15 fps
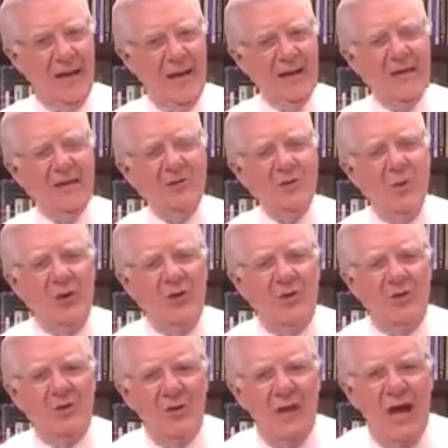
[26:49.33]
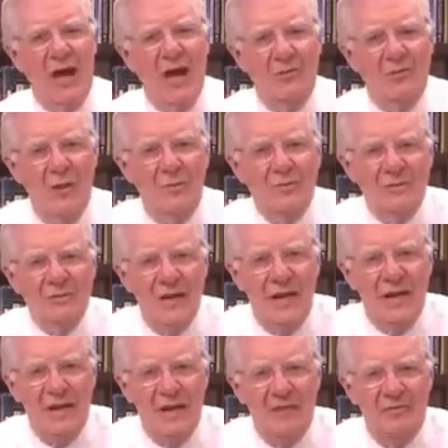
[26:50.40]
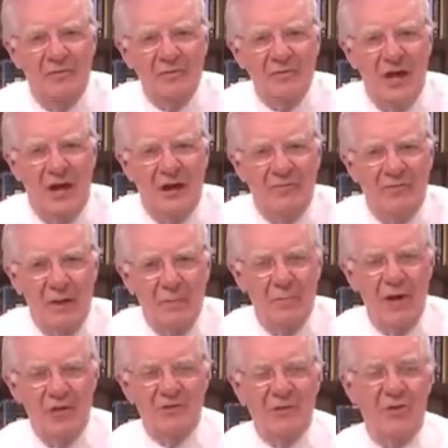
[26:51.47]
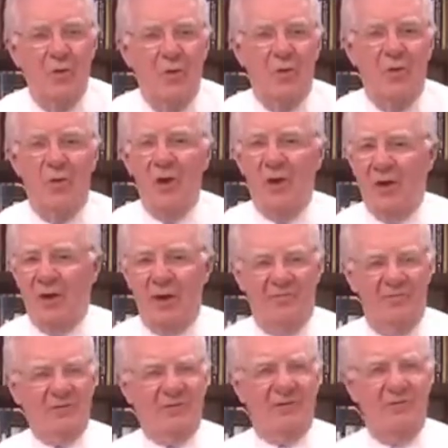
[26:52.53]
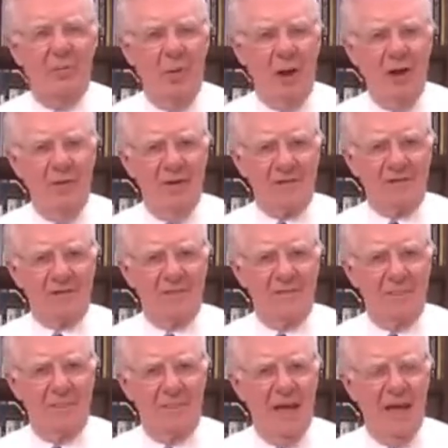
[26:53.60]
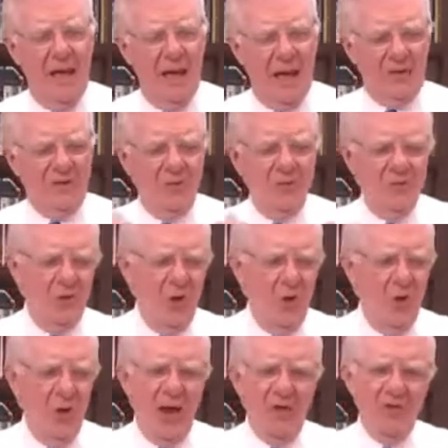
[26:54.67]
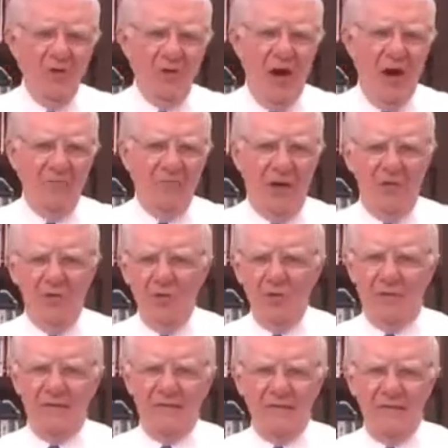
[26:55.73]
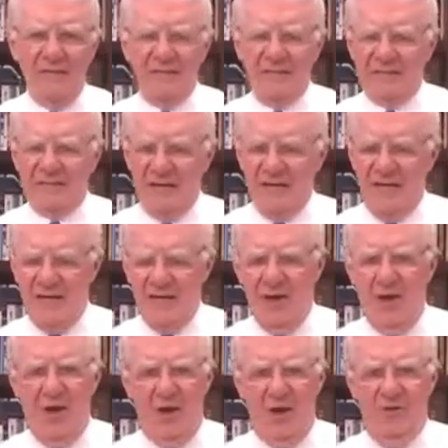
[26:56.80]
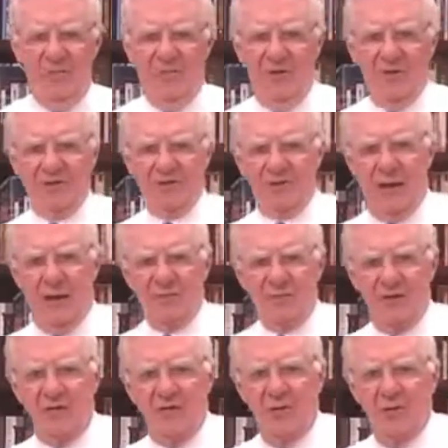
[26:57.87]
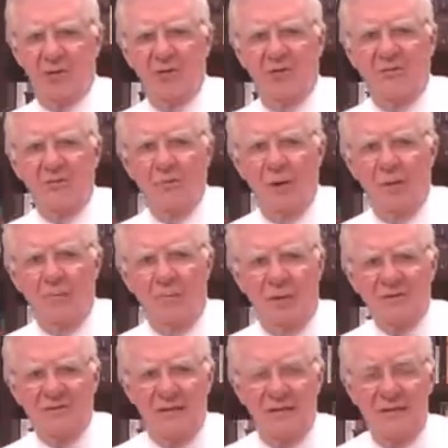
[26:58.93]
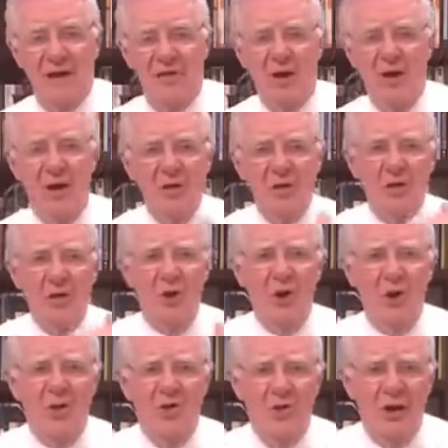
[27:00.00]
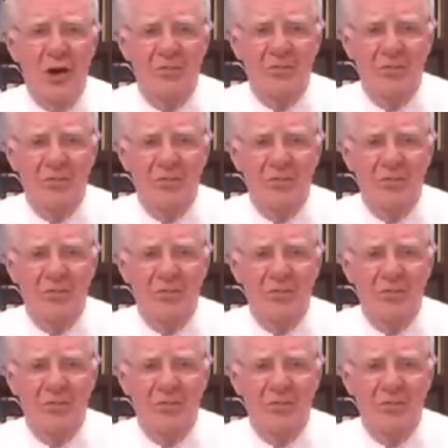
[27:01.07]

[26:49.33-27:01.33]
Let each one of those lines represent levels of vibration or levels of awareness. And you know how you got there. You can just see all the footsteps that took you from one place to the other. You know how you